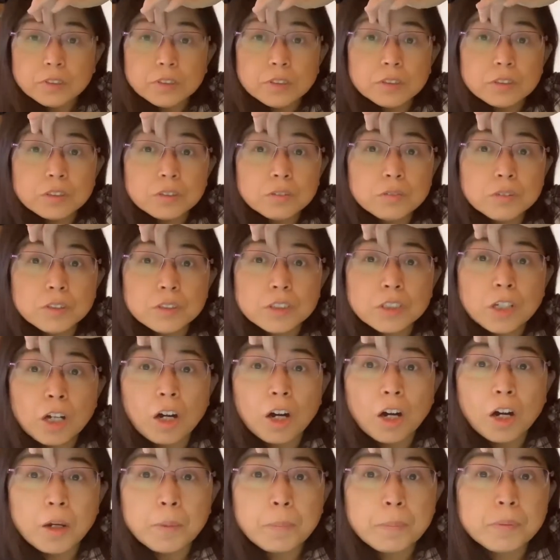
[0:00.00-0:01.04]
to the
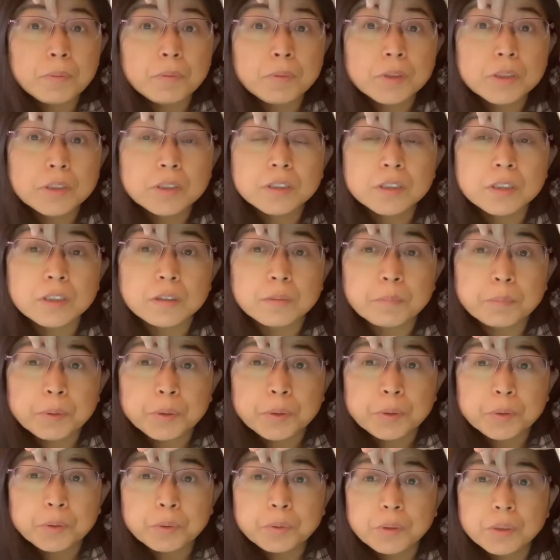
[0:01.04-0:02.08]
top, which is
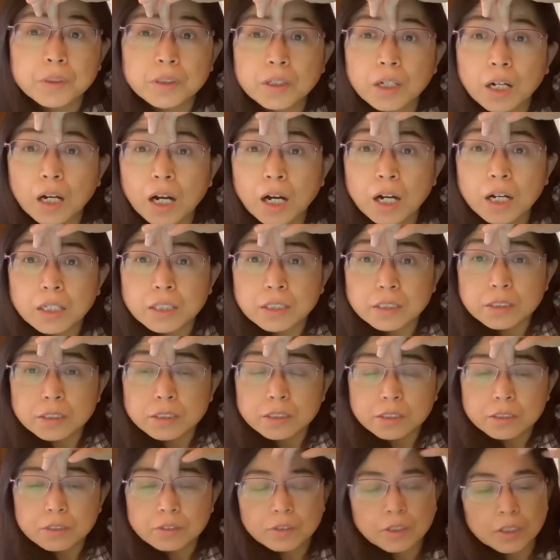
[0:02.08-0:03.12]
between the
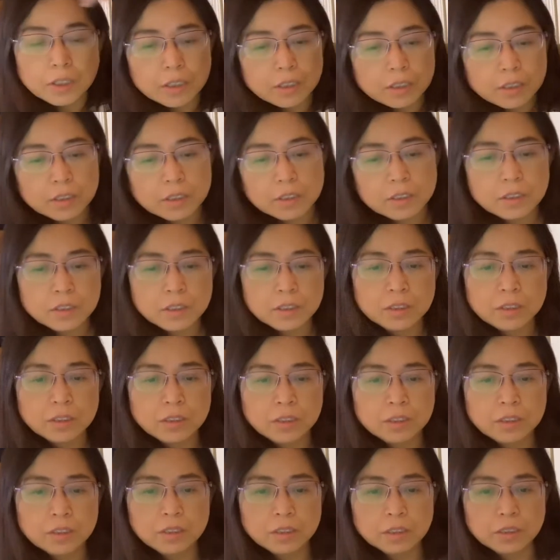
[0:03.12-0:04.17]
eyes. Okay.
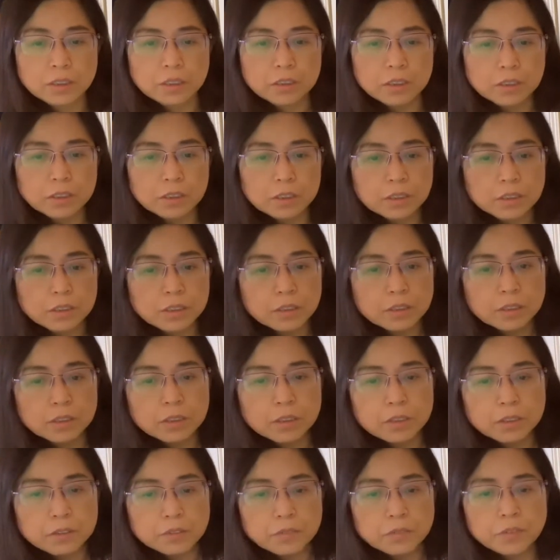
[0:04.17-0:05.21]

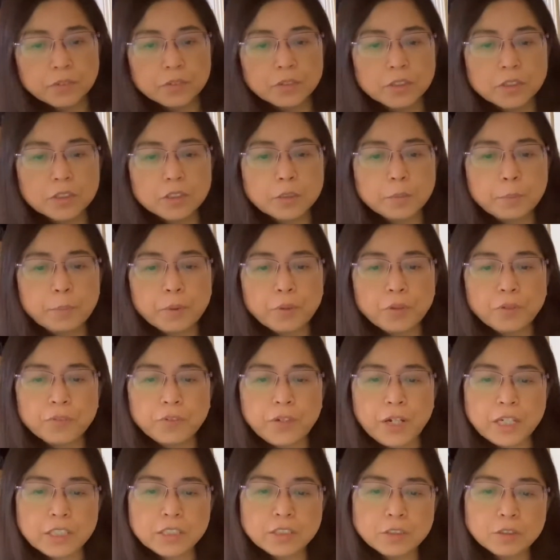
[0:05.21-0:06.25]
For the
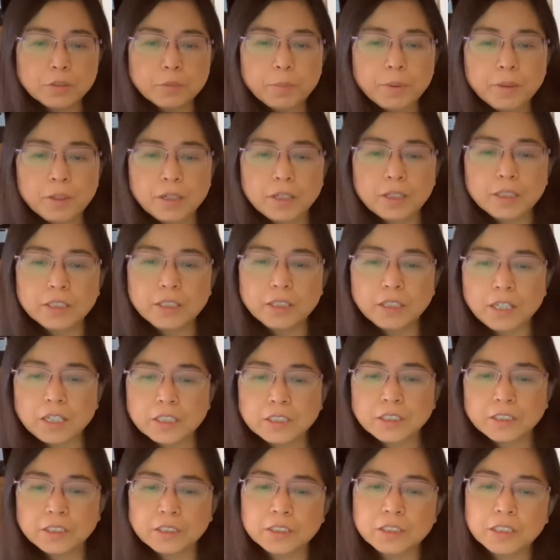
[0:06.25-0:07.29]
professional part,
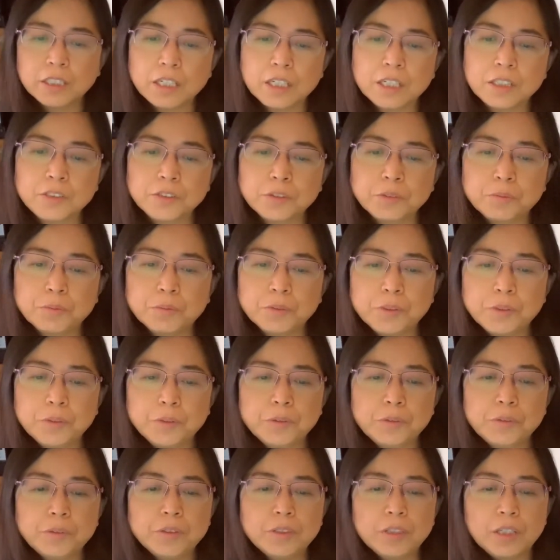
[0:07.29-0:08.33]
we
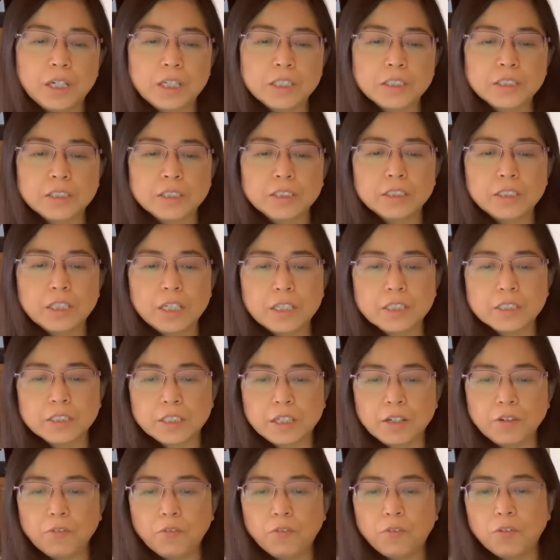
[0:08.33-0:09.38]
use large
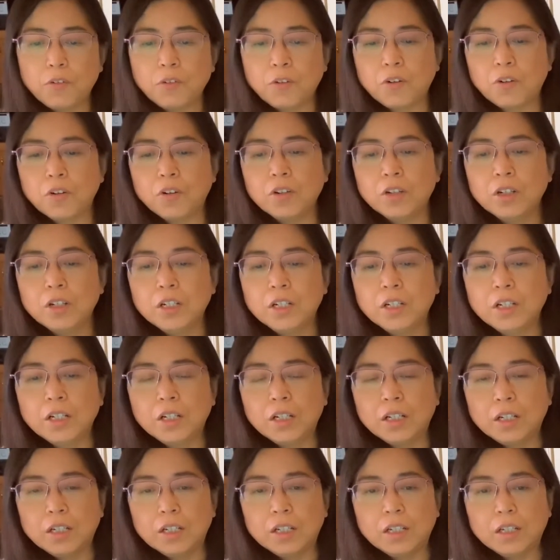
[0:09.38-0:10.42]
intestine for
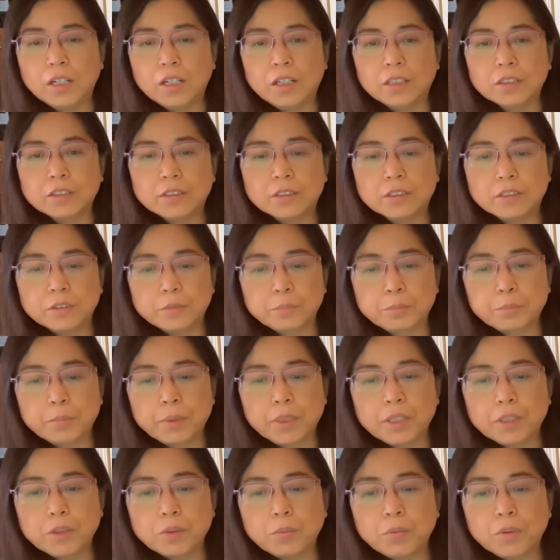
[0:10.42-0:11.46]
the
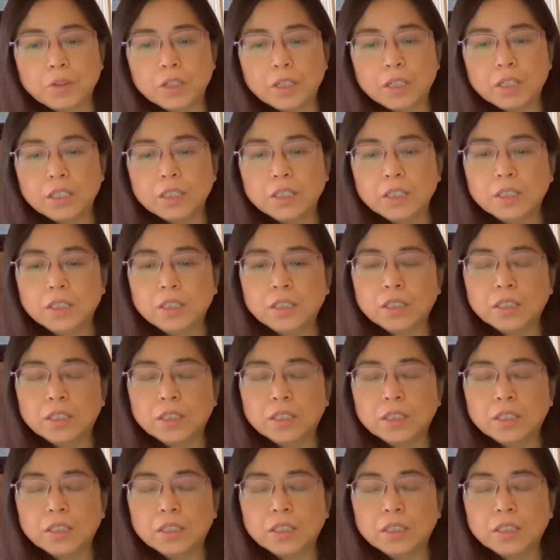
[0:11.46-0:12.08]
midway